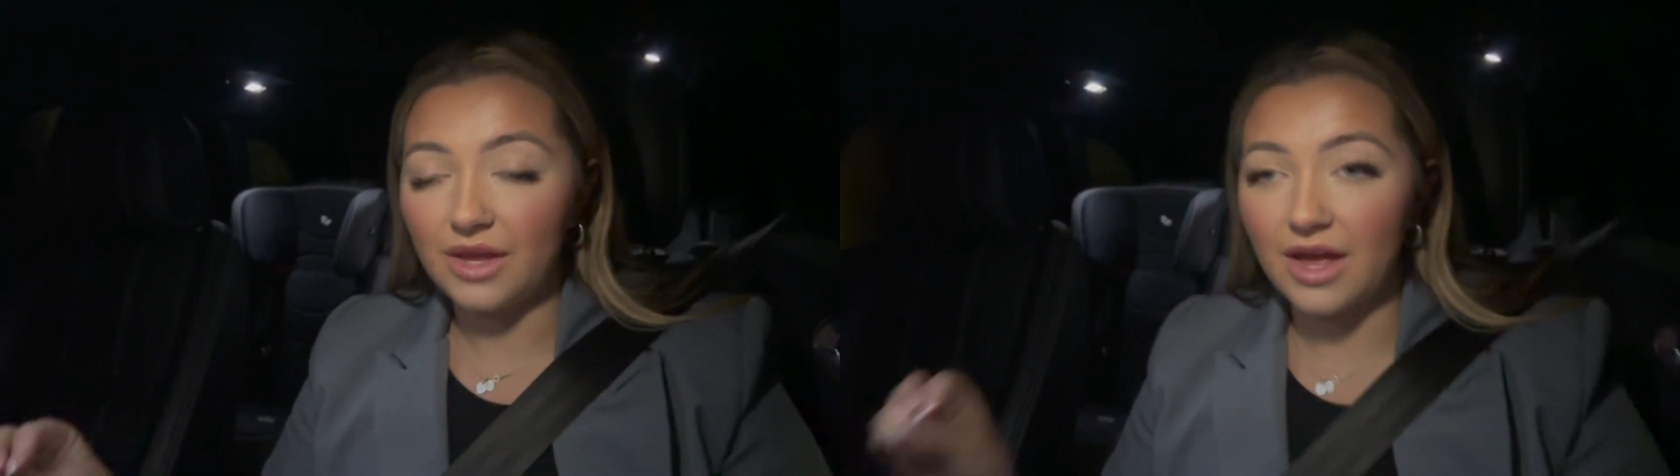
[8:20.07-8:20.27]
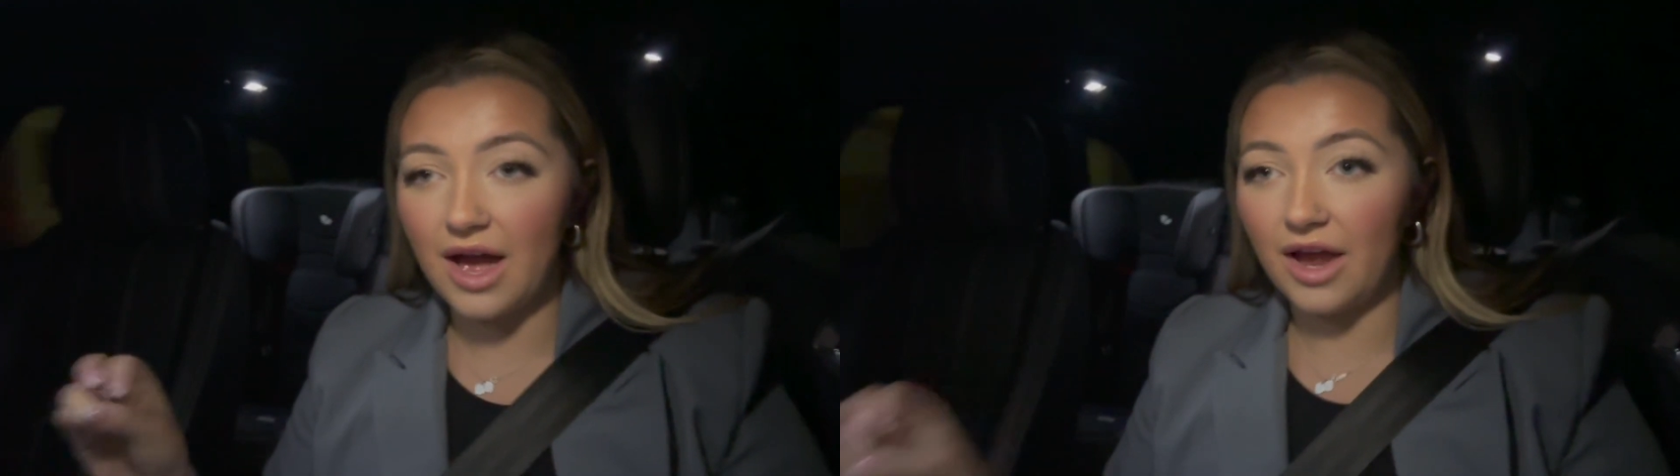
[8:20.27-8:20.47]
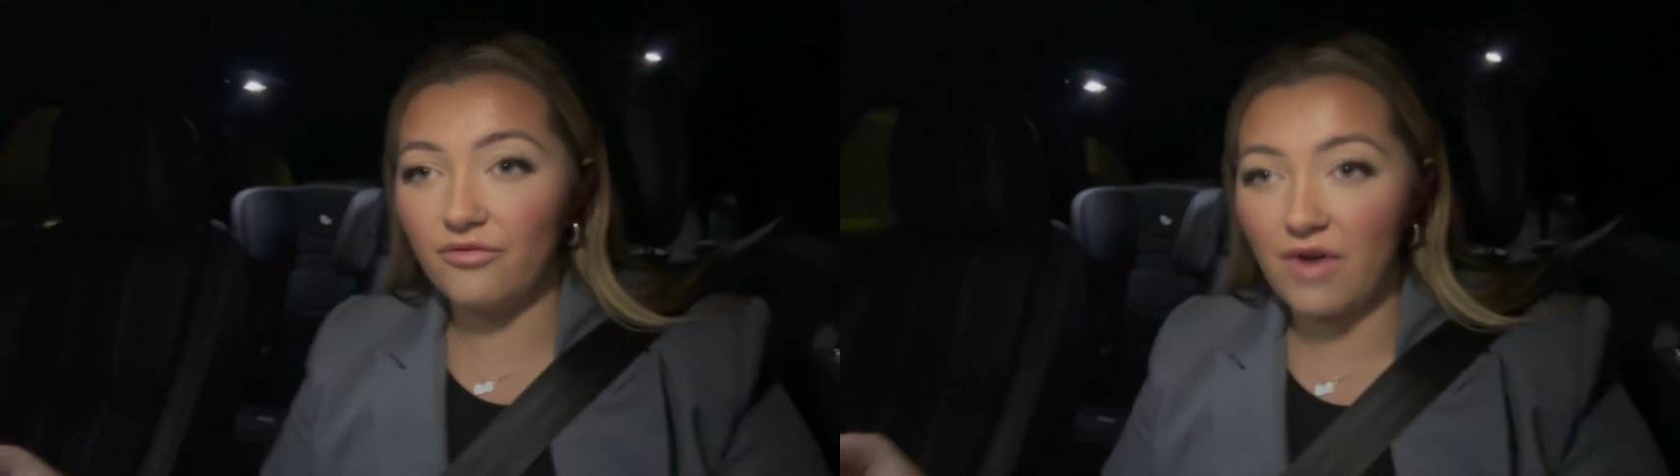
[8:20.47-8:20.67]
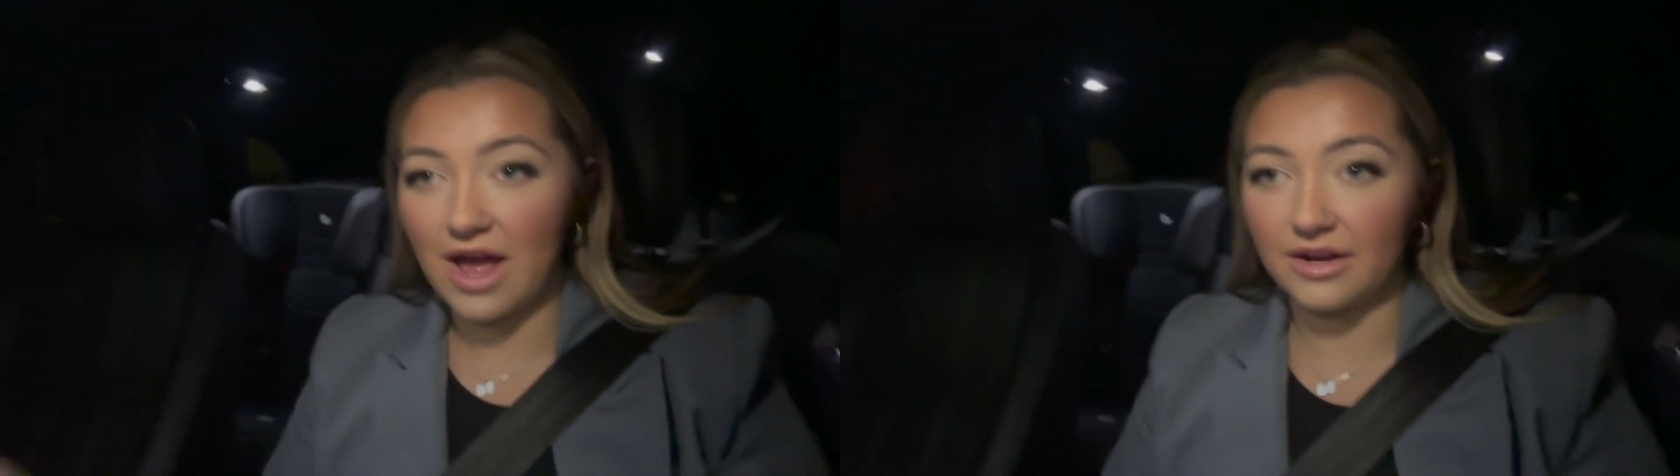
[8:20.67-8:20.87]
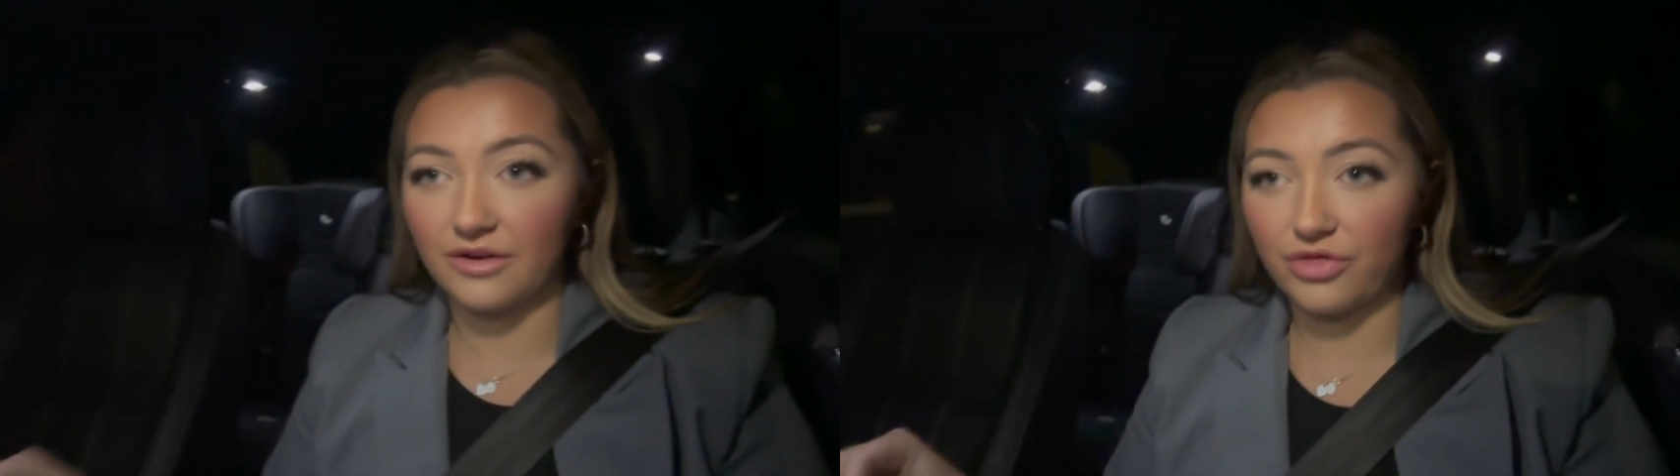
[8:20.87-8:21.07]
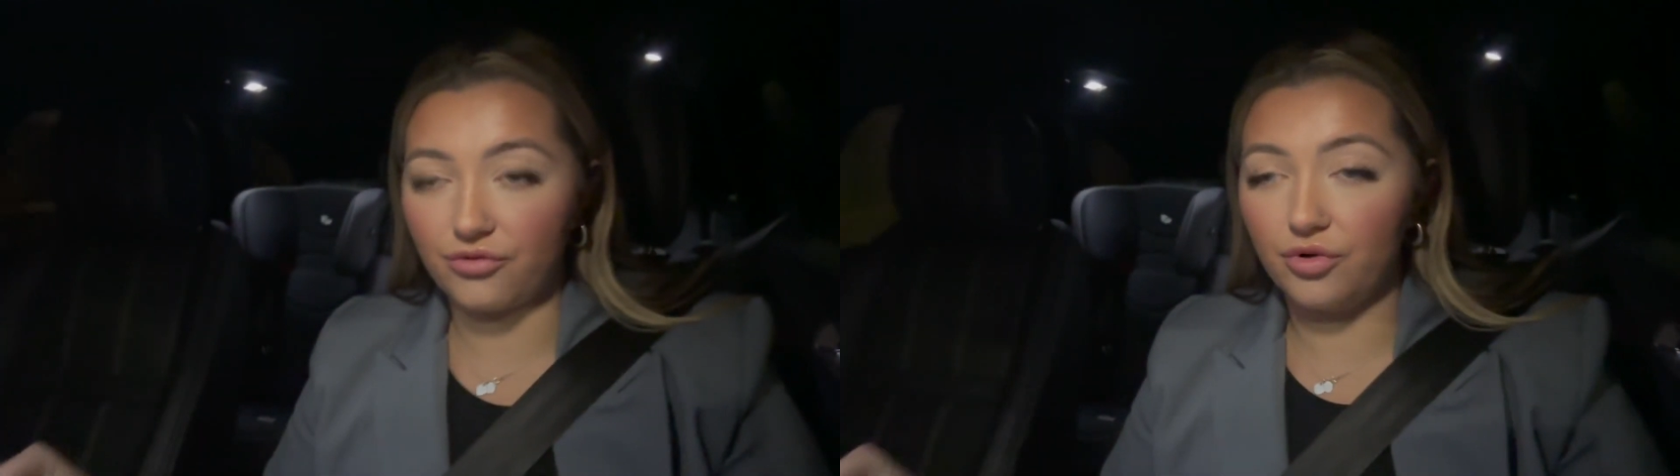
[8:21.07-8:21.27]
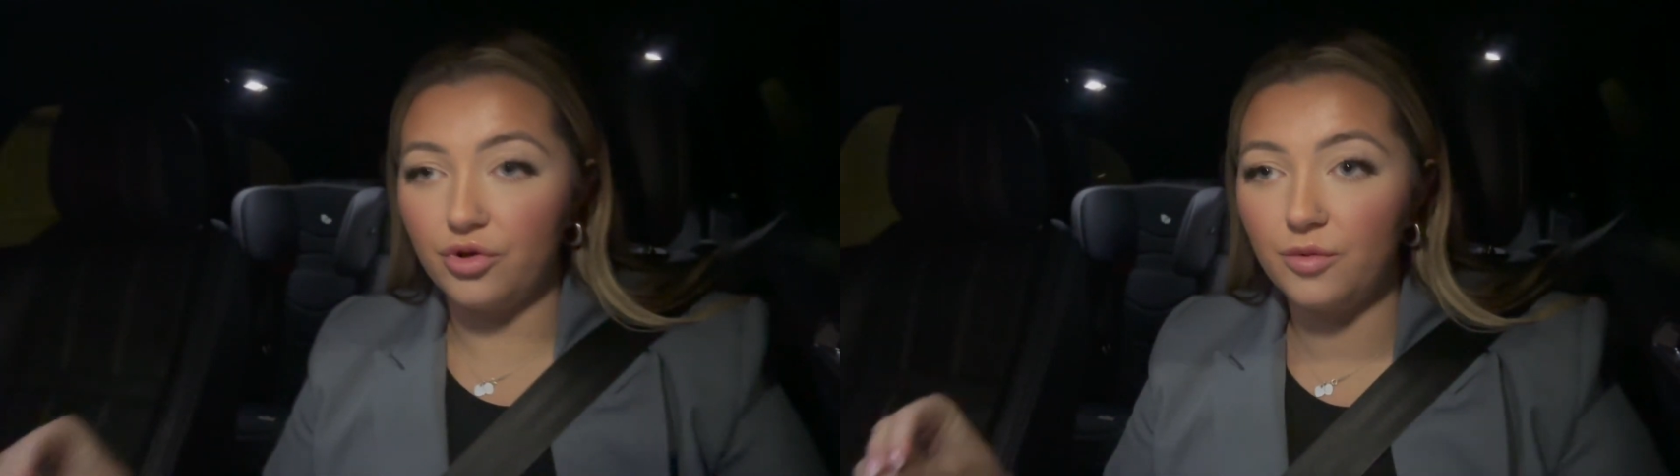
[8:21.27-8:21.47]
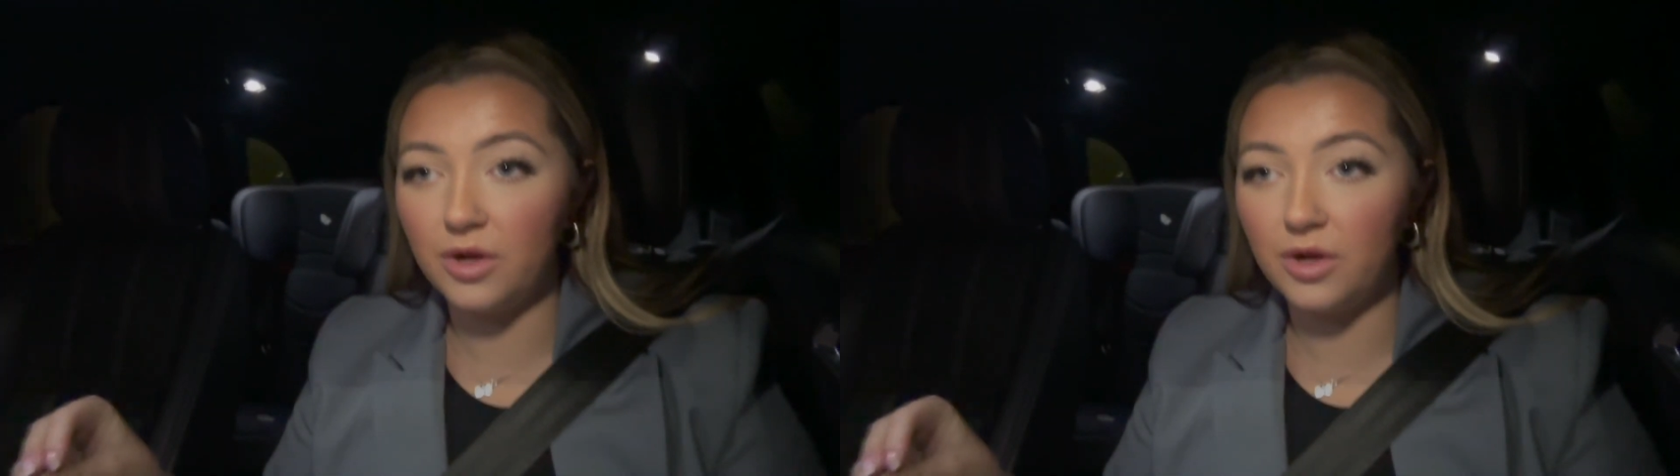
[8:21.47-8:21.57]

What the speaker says: I ran through